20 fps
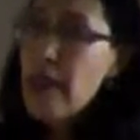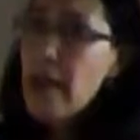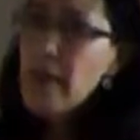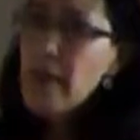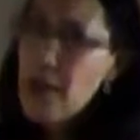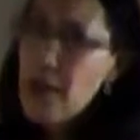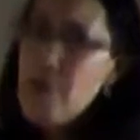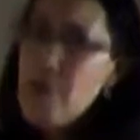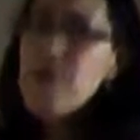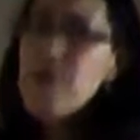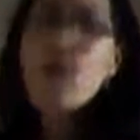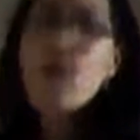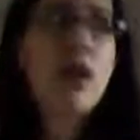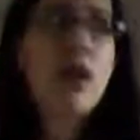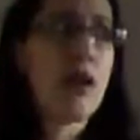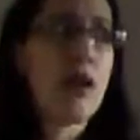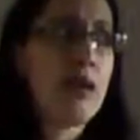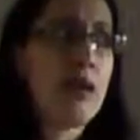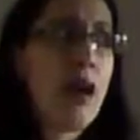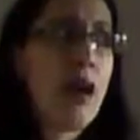
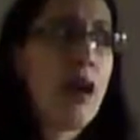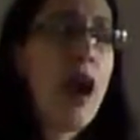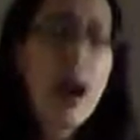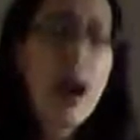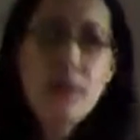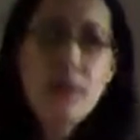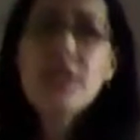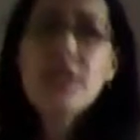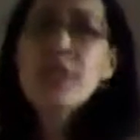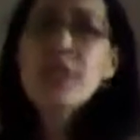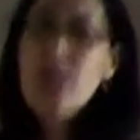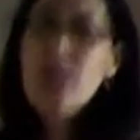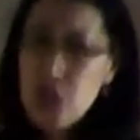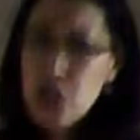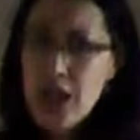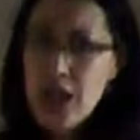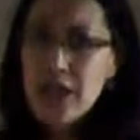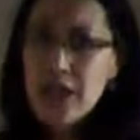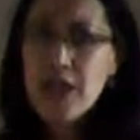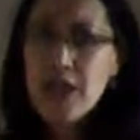Therefore, I would
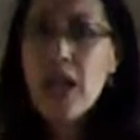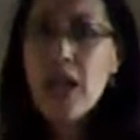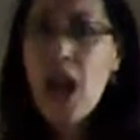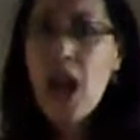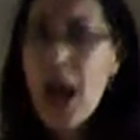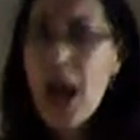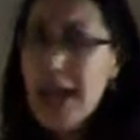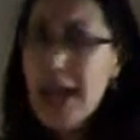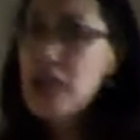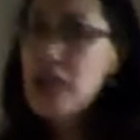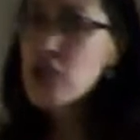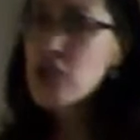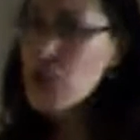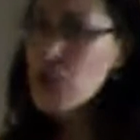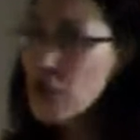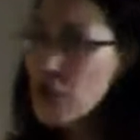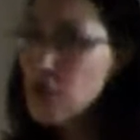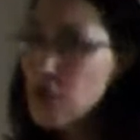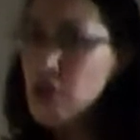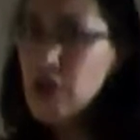suggest that high
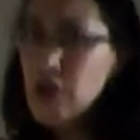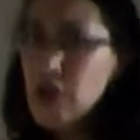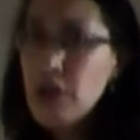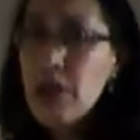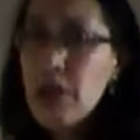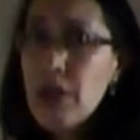school